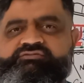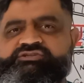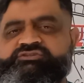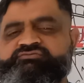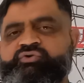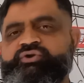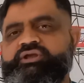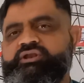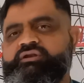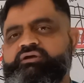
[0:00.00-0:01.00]
which is found
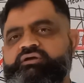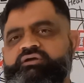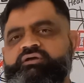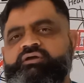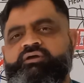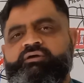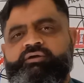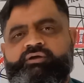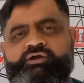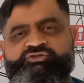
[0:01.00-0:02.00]
in
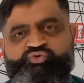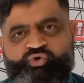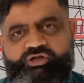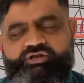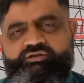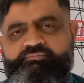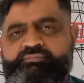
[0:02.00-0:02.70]
soil.